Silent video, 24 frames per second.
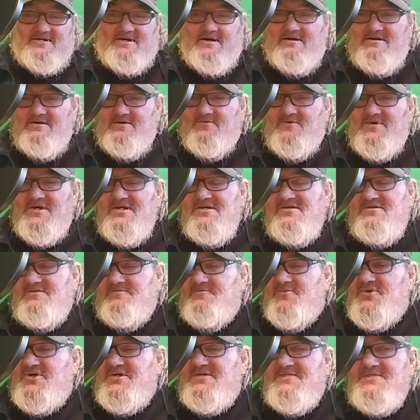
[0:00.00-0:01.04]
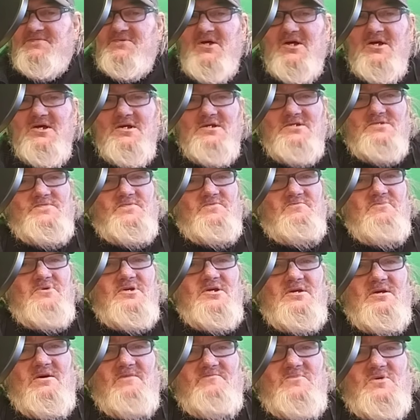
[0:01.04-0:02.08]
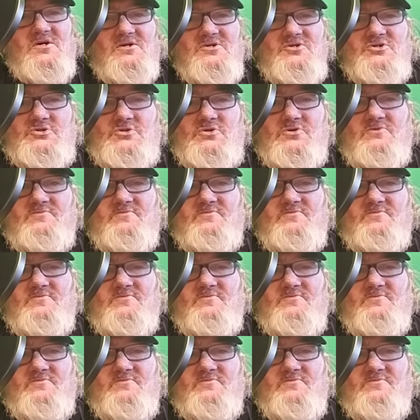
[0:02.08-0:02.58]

kind of raise some red flags for me. I'm not sure